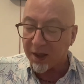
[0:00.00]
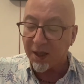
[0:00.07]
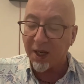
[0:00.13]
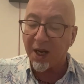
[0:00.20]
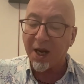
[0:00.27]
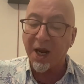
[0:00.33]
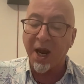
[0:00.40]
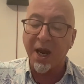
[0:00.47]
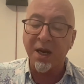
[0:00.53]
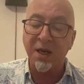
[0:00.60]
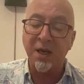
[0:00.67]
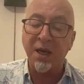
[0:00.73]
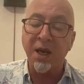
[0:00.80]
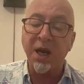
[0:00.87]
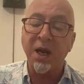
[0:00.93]
The
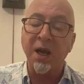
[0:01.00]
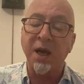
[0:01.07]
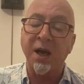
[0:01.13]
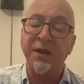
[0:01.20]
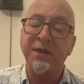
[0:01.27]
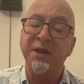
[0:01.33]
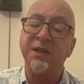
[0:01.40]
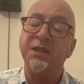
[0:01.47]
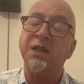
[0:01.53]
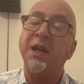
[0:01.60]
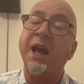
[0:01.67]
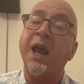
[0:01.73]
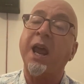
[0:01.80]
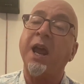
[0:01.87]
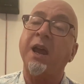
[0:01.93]
ending of the
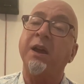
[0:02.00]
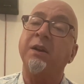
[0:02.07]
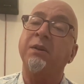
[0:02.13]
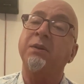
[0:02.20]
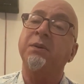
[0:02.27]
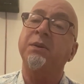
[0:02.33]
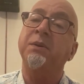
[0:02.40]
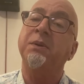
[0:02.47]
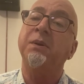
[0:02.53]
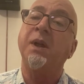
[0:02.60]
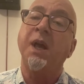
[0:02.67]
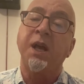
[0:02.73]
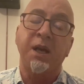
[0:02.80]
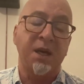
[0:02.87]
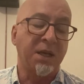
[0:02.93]
tale
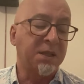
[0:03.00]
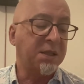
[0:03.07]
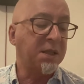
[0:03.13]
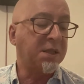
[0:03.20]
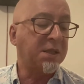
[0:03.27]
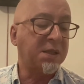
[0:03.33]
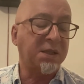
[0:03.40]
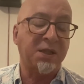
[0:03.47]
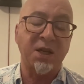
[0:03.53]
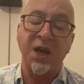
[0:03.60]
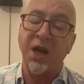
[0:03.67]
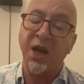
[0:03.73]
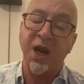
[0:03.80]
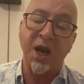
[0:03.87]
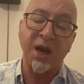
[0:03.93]
is a
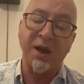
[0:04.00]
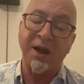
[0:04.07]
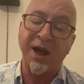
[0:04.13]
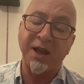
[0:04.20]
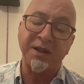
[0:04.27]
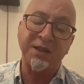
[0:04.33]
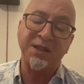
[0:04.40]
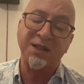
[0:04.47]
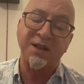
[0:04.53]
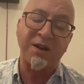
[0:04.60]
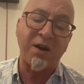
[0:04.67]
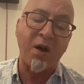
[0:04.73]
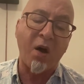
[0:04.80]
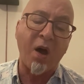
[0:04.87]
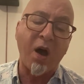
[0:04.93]
singing of the
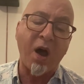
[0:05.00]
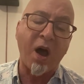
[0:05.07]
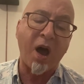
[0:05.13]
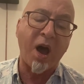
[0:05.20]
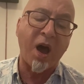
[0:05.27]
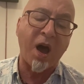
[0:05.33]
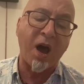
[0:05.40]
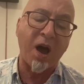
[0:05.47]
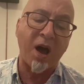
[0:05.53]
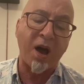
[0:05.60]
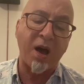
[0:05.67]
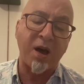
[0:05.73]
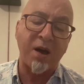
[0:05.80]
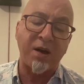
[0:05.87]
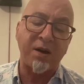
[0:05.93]

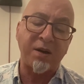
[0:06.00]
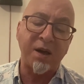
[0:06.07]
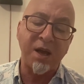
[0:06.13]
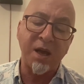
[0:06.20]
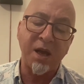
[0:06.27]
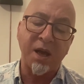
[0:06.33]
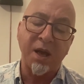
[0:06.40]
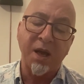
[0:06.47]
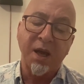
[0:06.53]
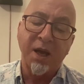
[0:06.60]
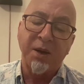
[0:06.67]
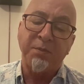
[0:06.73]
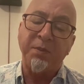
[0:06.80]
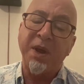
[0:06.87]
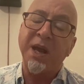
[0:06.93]
song.
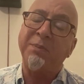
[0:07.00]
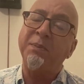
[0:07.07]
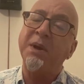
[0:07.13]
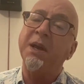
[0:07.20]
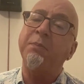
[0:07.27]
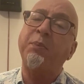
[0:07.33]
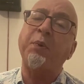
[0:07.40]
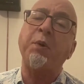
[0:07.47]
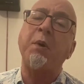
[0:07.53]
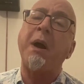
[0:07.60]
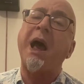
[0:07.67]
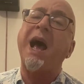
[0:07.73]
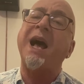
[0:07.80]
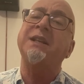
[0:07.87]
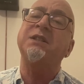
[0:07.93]
Make me
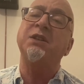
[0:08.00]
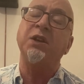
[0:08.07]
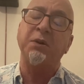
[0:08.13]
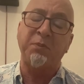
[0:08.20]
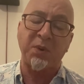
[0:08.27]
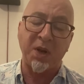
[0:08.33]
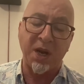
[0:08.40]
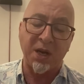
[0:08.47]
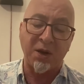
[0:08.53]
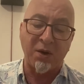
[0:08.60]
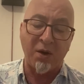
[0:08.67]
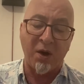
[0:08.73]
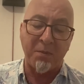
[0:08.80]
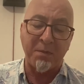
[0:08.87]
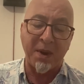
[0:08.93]
proud to be
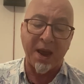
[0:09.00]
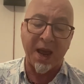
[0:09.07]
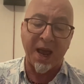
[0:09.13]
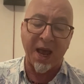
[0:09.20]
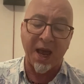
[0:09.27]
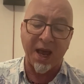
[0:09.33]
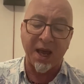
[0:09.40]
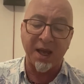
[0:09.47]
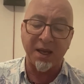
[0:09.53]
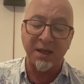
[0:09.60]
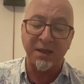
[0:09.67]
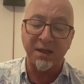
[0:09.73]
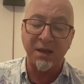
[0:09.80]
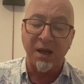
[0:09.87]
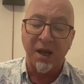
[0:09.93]
your
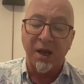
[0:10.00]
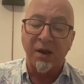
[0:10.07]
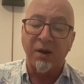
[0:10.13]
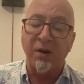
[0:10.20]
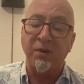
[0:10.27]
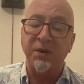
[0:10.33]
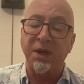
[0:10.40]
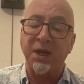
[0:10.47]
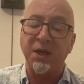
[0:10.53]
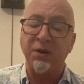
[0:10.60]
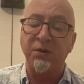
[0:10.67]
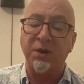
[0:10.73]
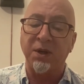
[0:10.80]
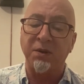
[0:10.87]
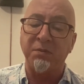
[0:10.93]
man. Only
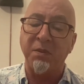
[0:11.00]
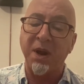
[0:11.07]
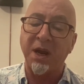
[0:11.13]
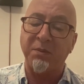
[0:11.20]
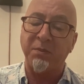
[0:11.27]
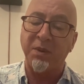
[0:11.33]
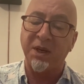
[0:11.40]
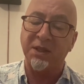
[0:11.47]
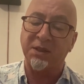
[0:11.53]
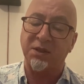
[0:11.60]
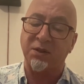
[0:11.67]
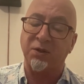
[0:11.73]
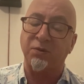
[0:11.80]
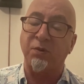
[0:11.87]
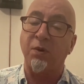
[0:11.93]
you can make me
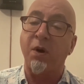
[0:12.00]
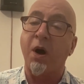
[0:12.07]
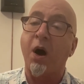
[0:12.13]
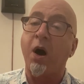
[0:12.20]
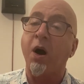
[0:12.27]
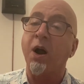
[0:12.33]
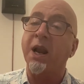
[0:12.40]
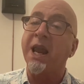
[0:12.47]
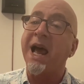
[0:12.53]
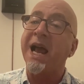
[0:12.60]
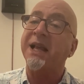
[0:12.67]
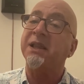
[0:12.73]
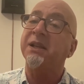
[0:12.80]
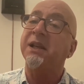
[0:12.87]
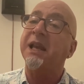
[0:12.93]
strong
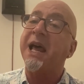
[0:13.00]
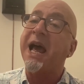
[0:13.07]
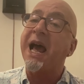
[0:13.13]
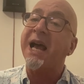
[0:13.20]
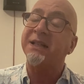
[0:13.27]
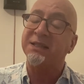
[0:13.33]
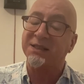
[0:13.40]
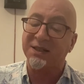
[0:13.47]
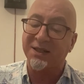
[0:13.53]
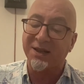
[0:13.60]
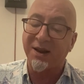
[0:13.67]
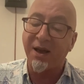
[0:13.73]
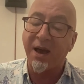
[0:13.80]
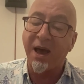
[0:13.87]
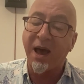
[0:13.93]
like the last
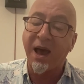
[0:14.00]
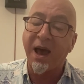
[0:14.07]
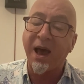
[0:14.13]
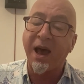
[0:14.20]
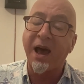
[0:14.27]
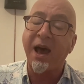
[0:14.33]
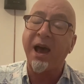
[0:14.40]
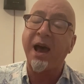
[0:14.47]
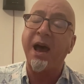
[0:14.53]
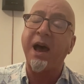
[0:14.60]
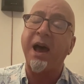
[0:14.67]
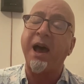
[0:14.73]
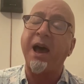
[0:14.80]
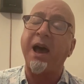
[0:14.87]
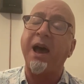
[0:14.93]

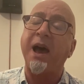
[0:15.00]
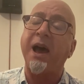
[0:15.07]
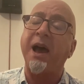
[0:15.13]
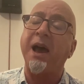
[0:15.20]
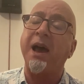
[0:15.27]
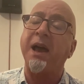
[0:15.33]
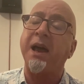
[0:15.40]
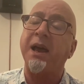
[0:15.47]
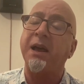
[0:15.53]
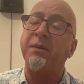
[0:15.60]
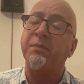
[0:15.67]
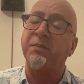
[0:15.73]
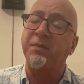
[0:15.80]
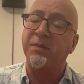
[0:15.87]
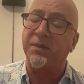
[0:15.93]

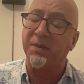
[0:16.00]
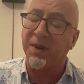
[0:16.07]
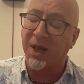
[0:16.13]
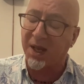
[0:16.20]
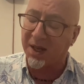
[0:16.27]
time.